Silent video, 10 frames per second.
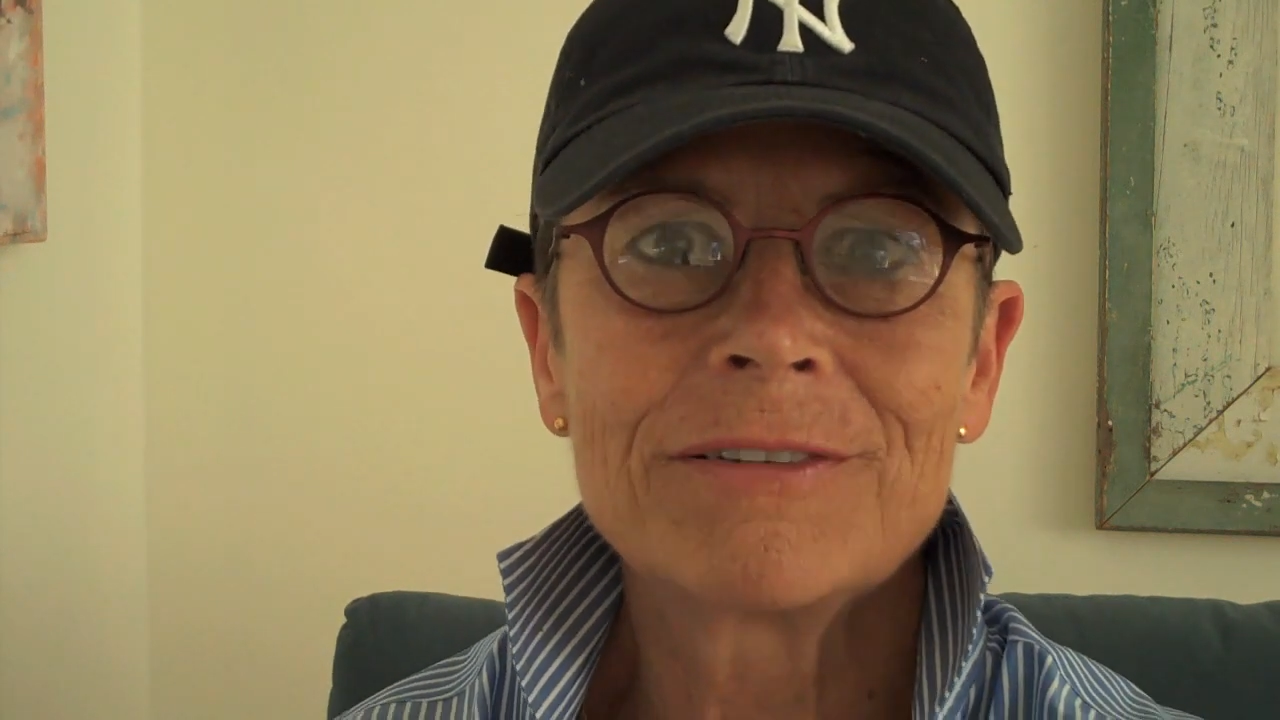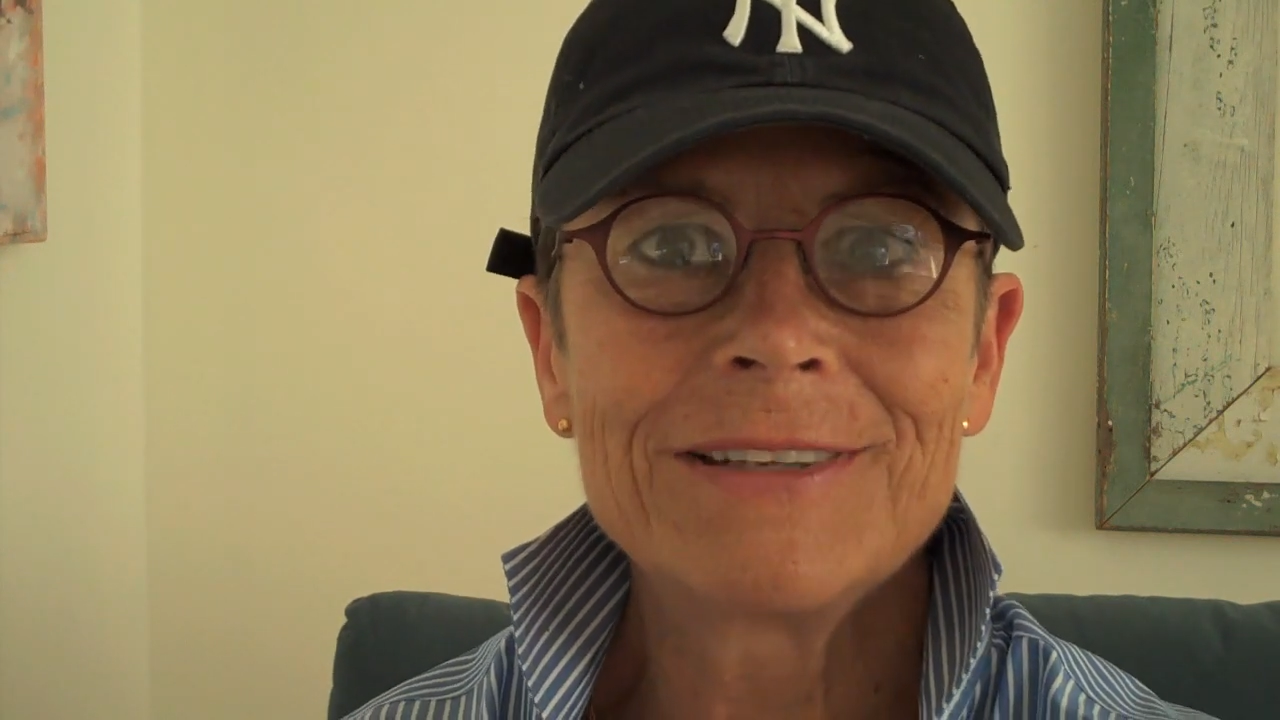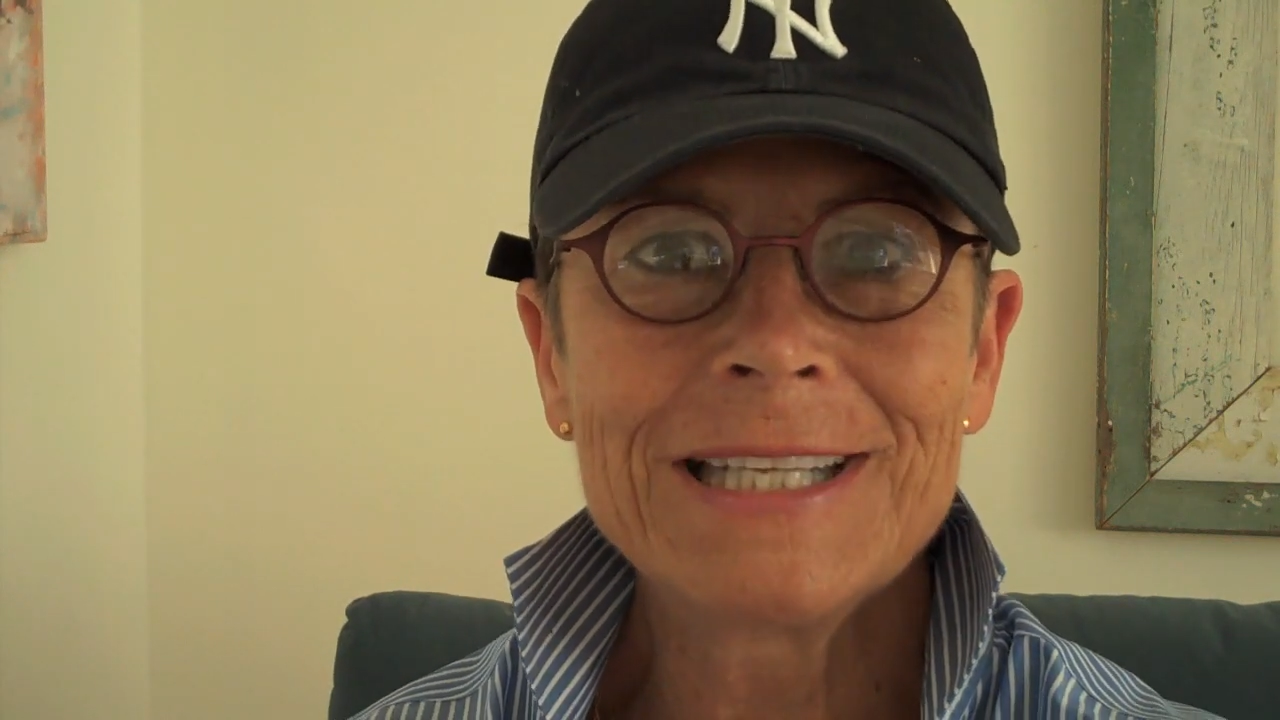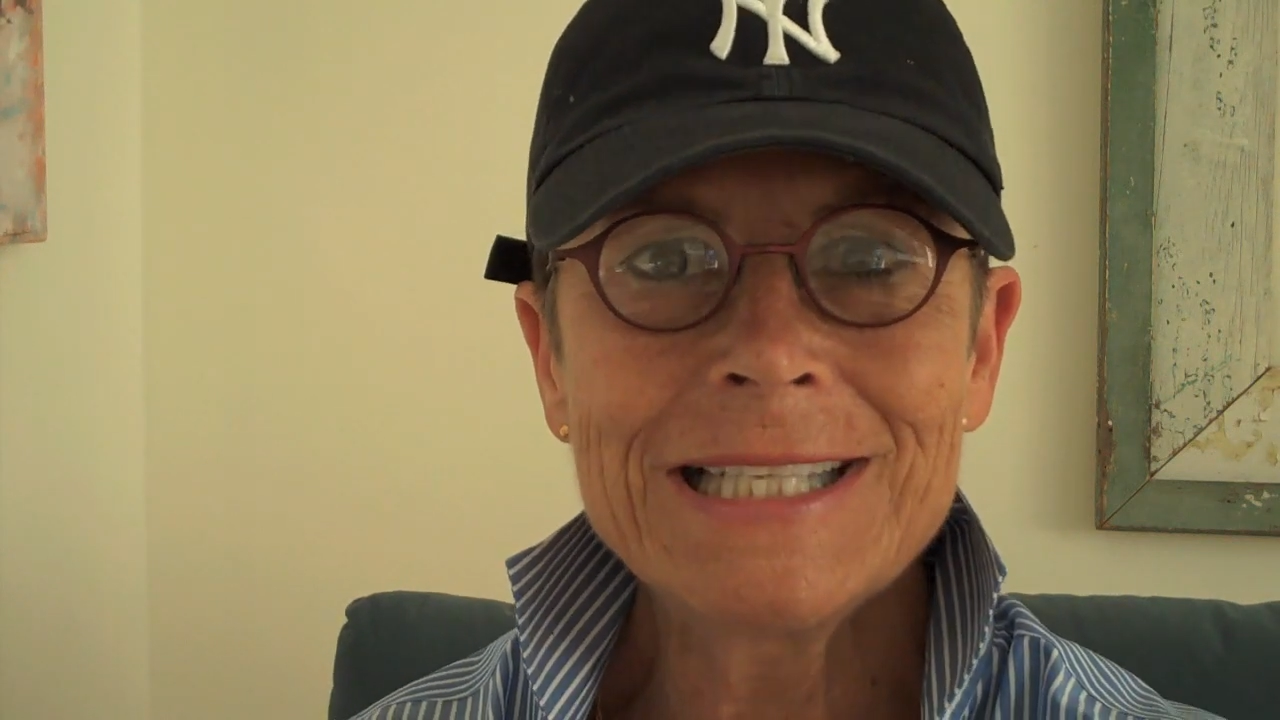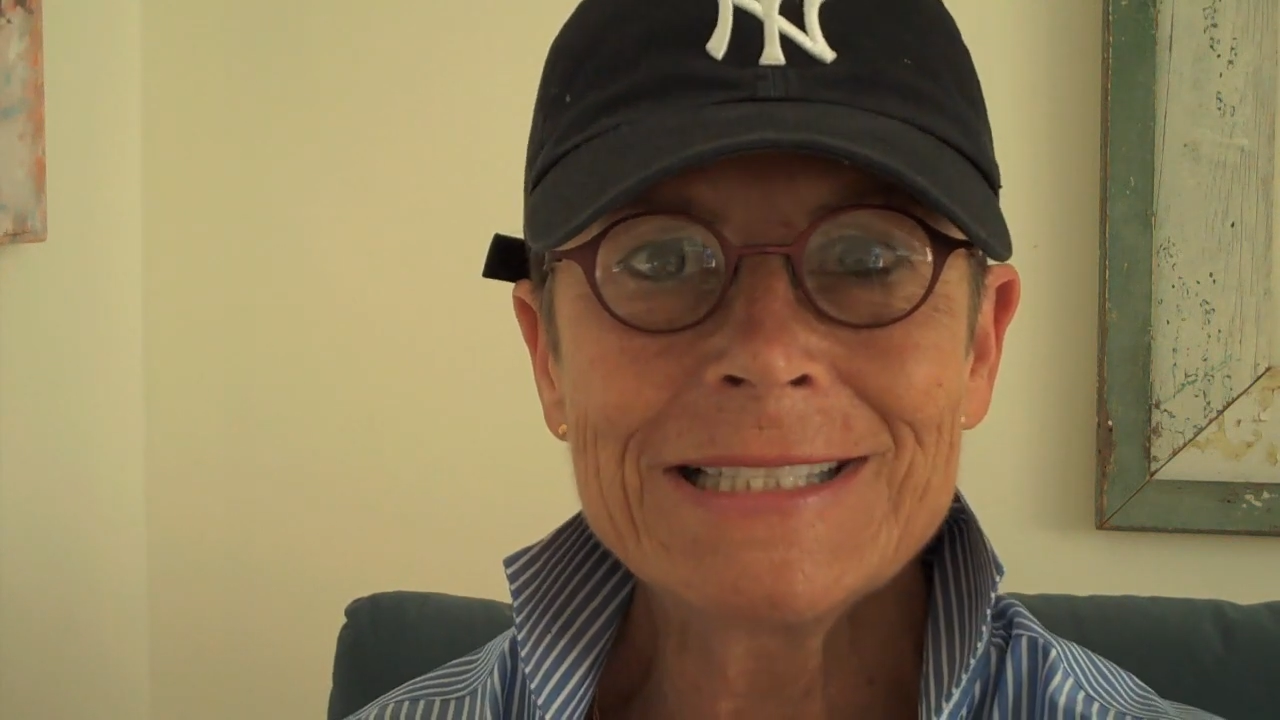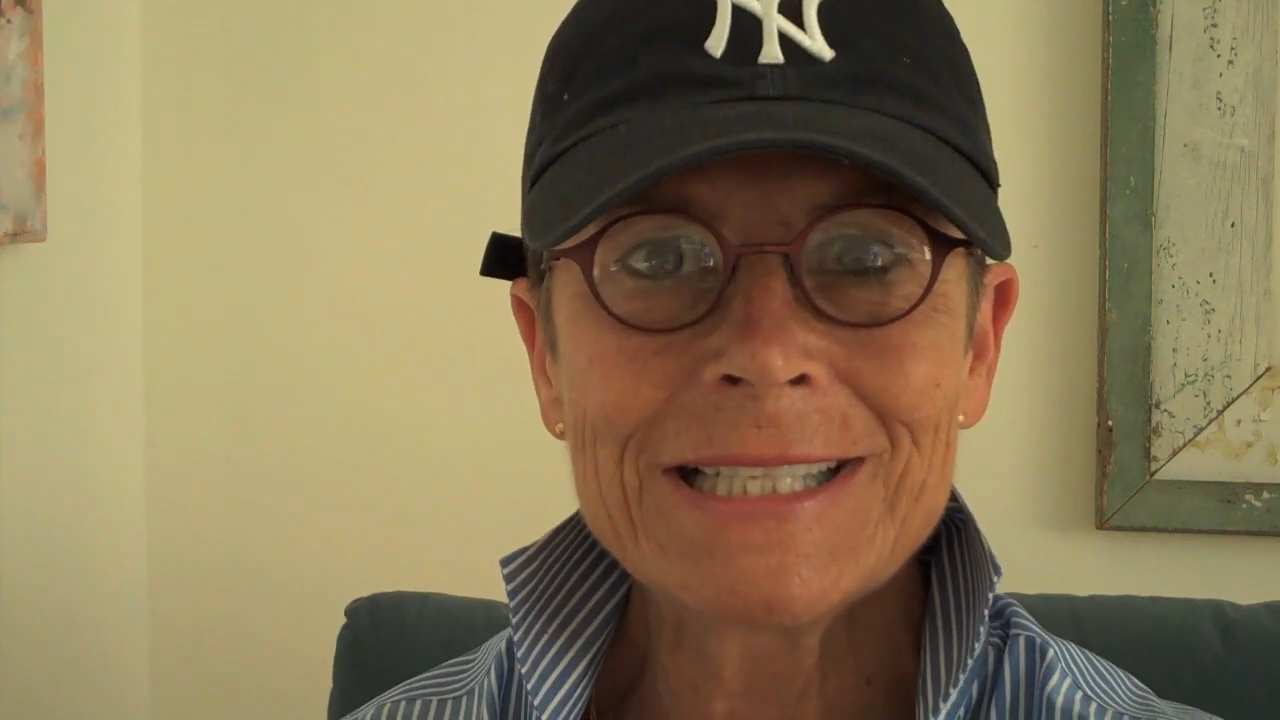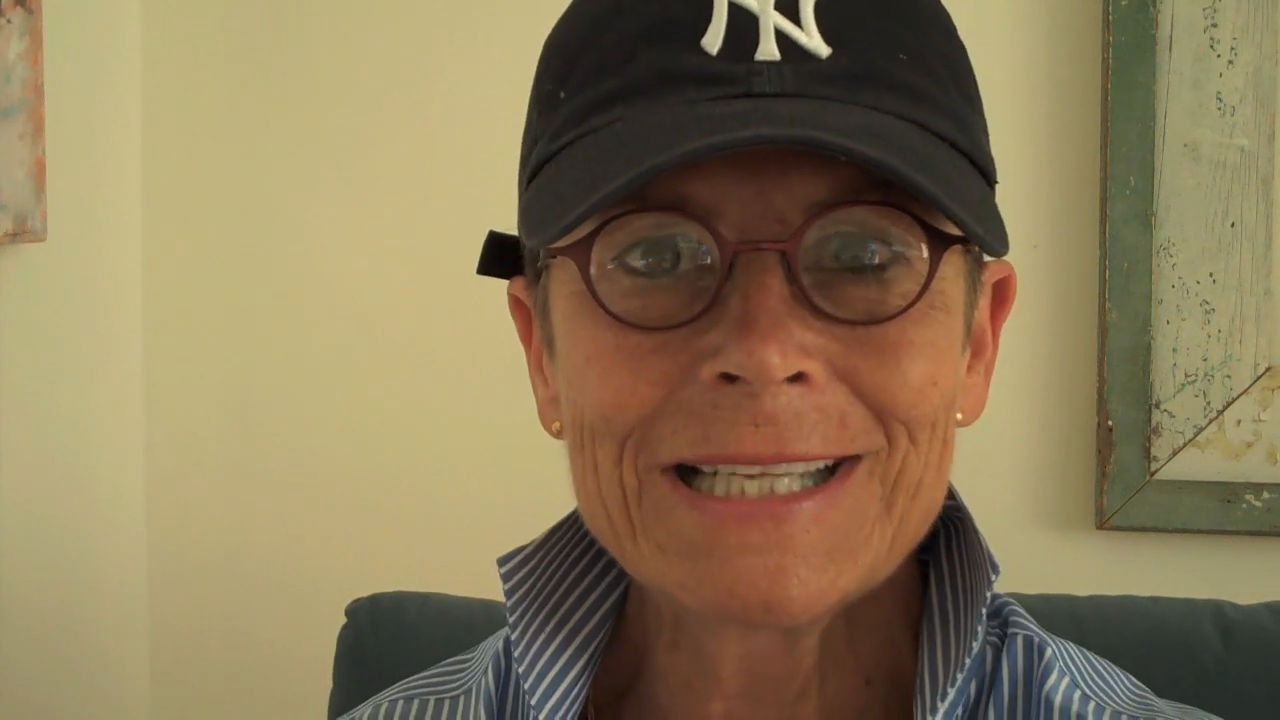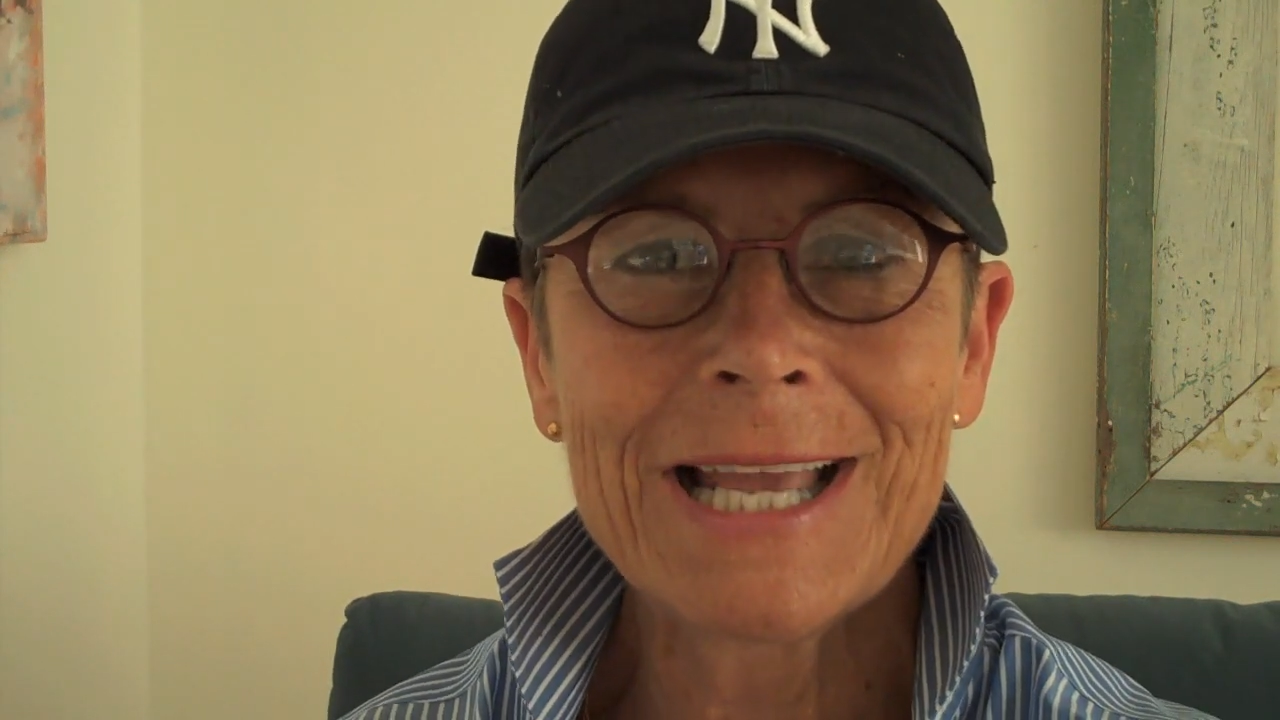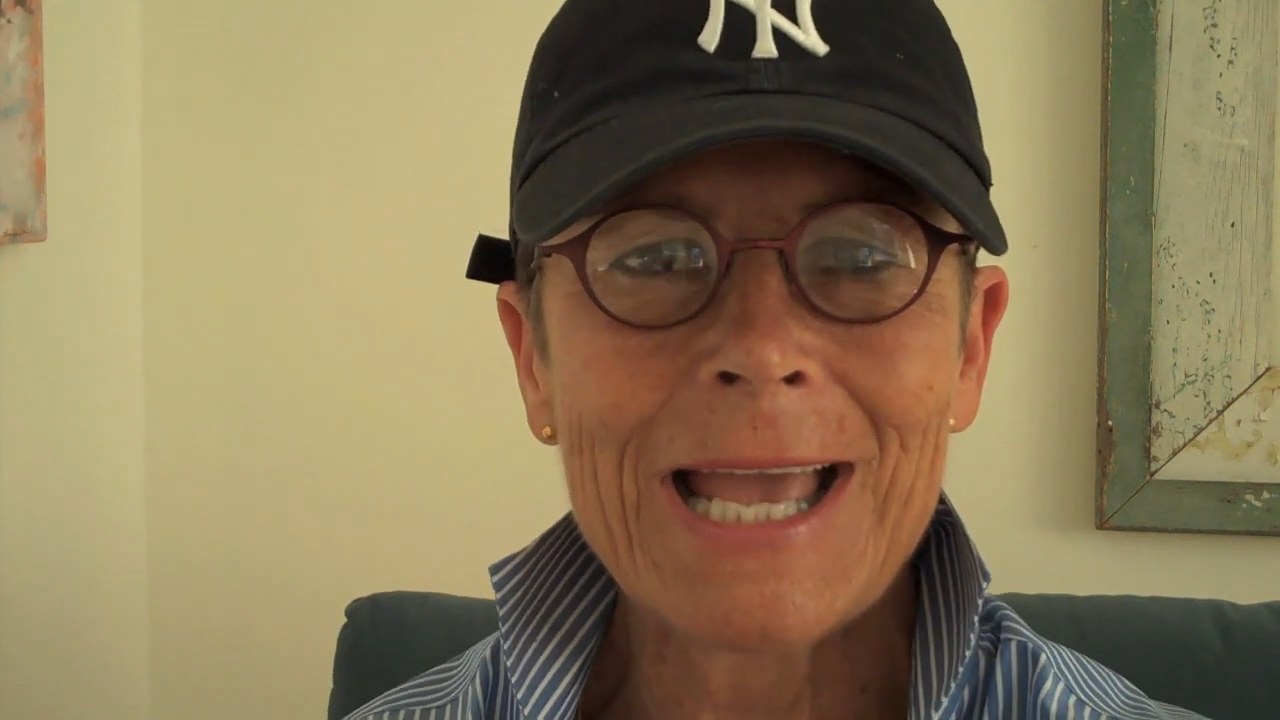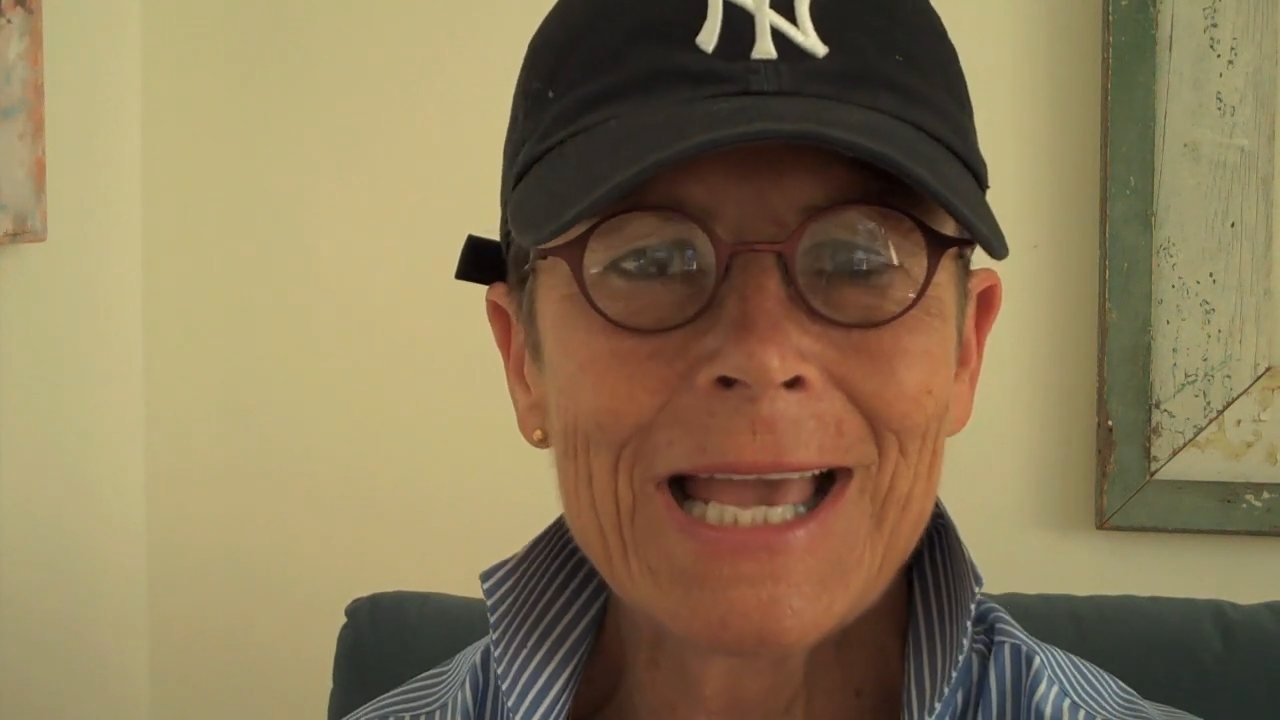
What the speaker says: fleeting